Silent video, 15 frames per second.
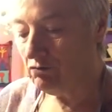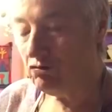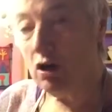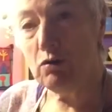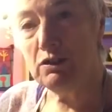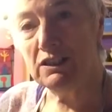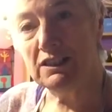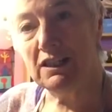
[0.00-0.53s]

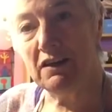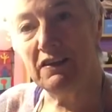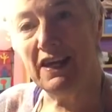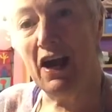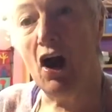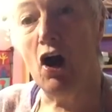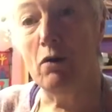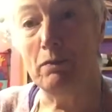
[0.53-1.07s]
roast
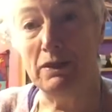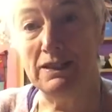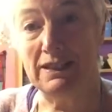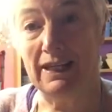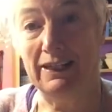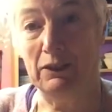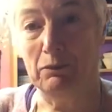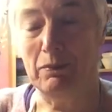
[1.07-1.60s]
the almonds
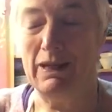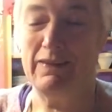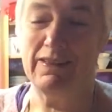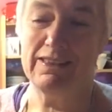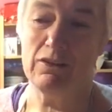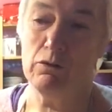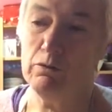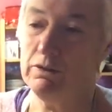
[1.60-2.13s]
a little bit.
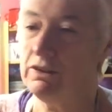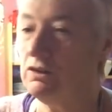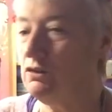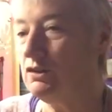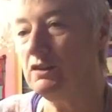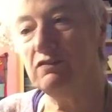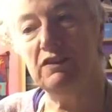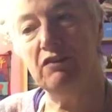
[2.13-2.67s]
There's all
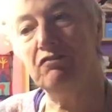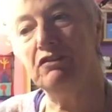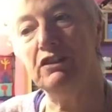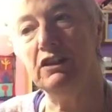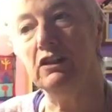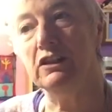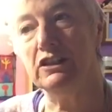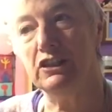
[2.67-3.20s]
sorts of
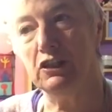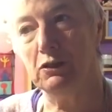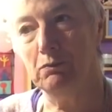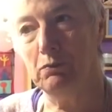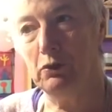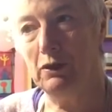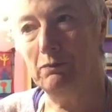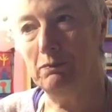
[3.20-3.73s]
different nuts you
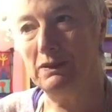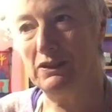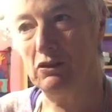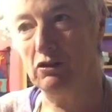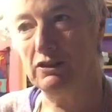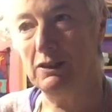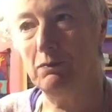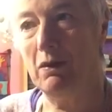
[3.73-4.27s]
can put in
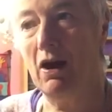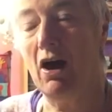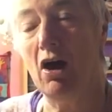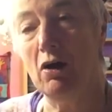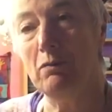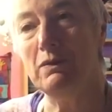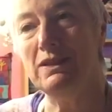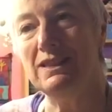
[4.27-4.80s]
biscotti, but
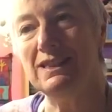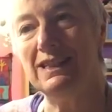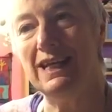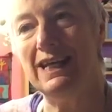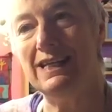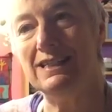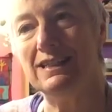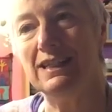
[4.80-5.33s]
almonds
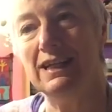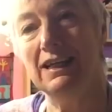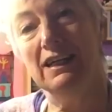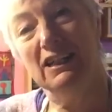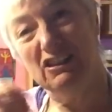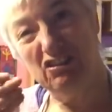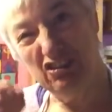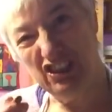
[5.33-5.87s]
is
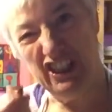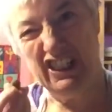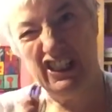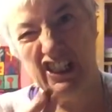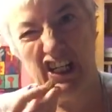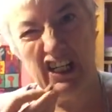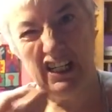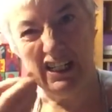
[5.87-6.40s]

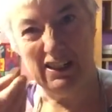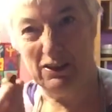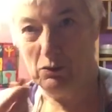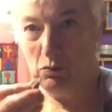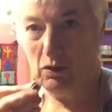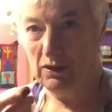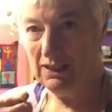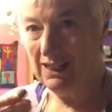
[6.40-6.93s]
traditionally the
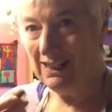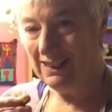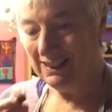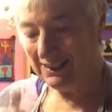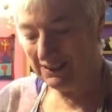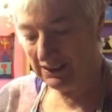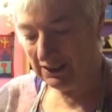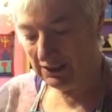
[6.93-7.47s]
one that I
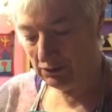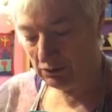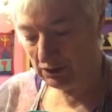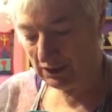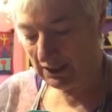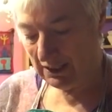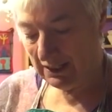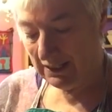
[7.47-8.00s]
like to
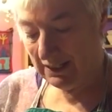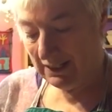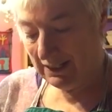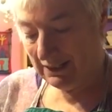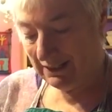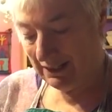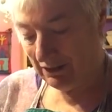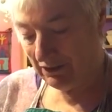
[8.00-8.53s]
use.
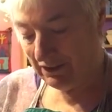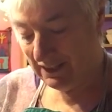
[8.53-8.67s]
Now